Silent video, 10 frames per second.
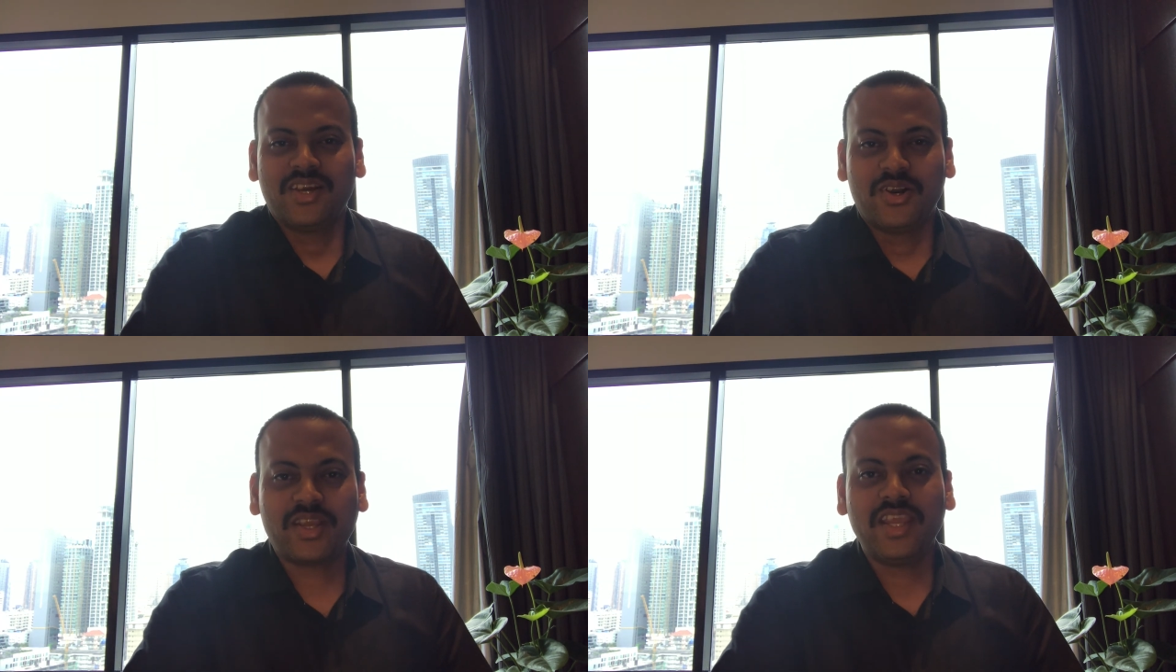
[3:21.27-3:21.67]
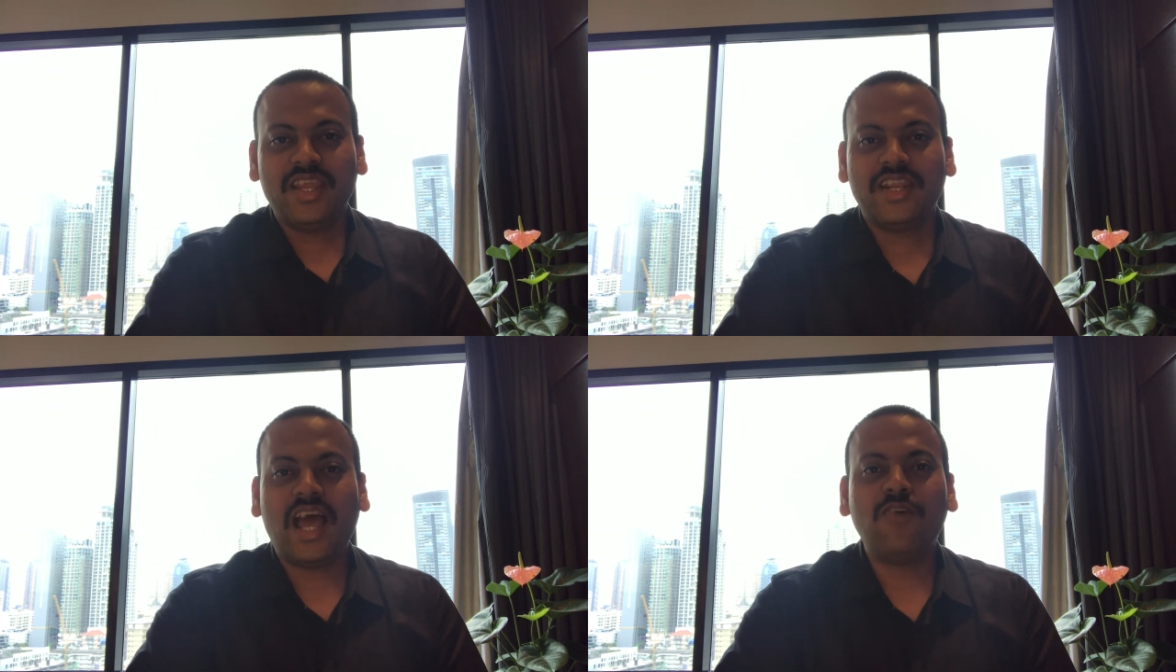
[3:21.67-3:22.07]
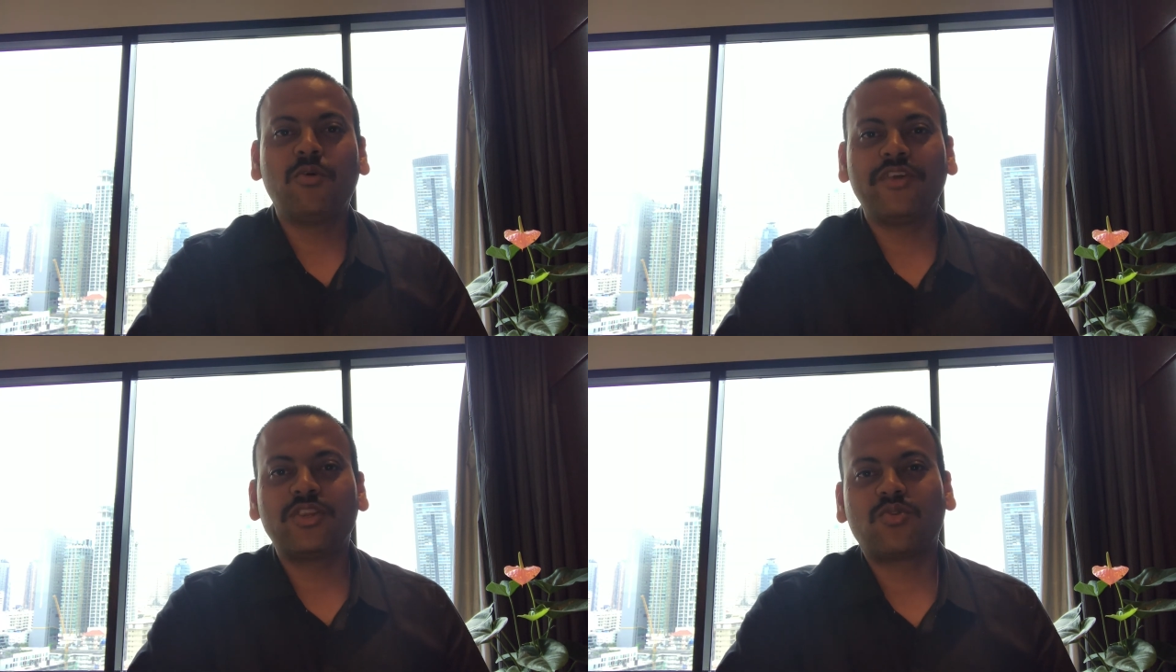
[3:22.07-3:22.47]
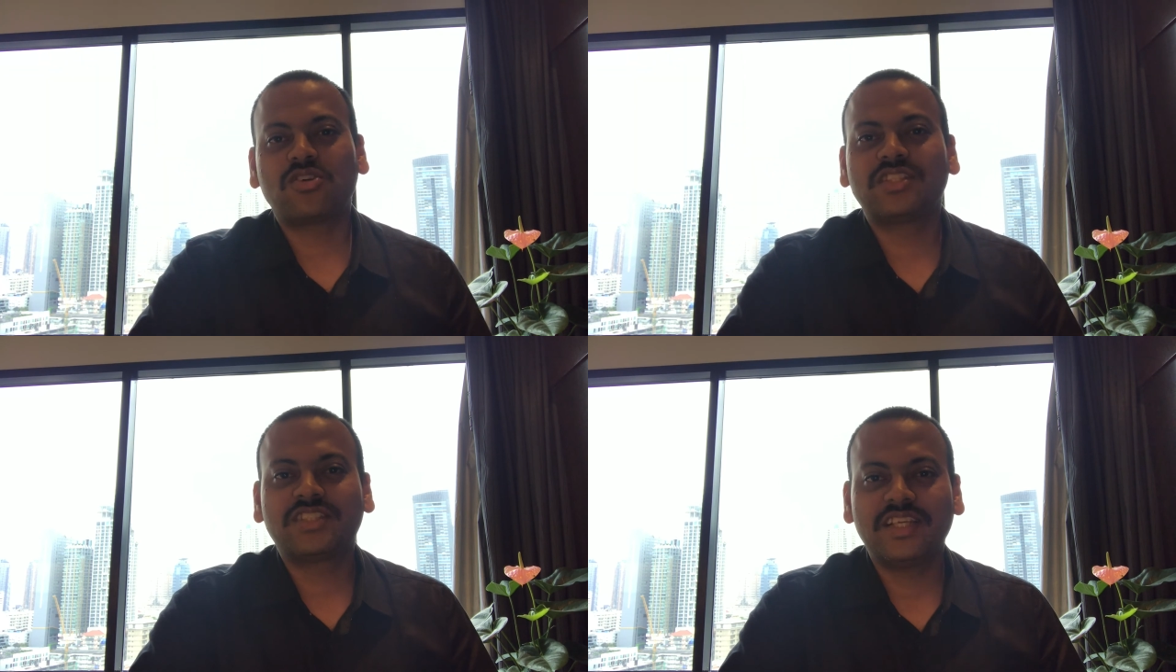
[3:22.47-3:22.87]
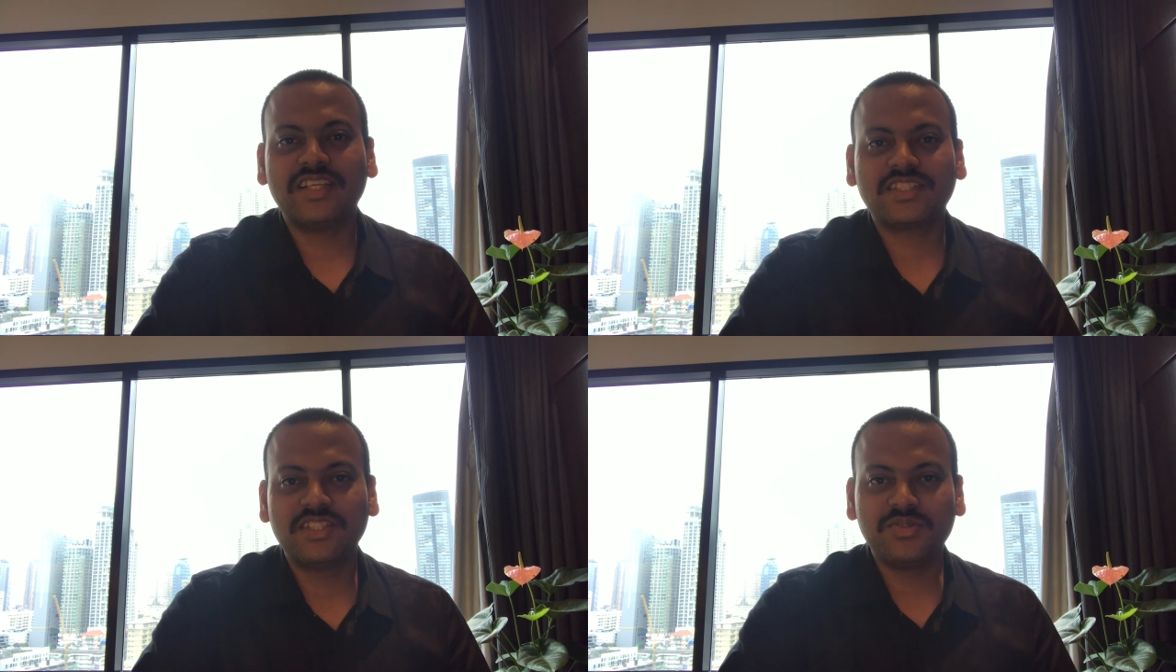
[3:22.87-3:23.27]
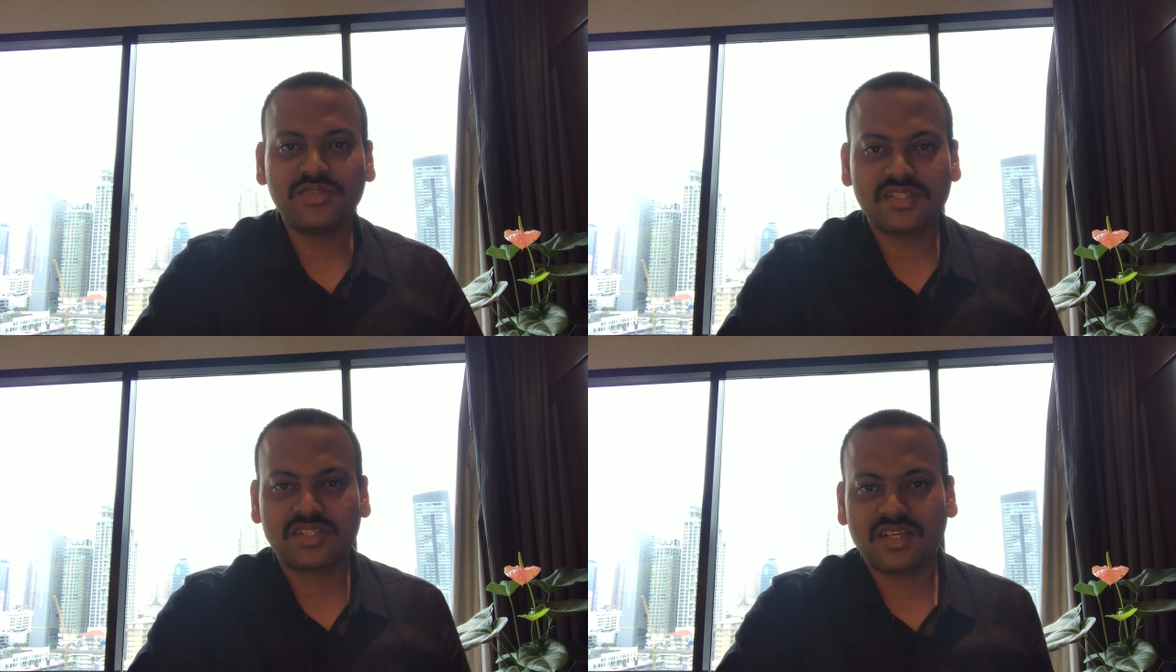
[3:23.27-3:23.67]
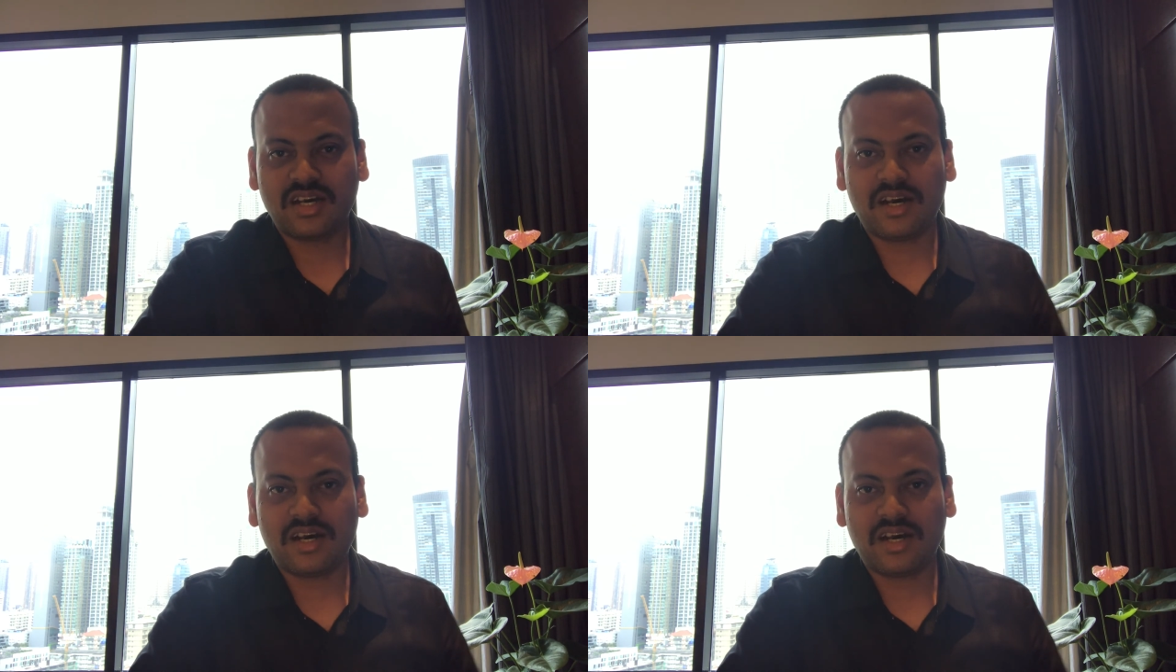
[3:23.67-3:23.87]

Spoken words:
Okay, now moving towards the serious news.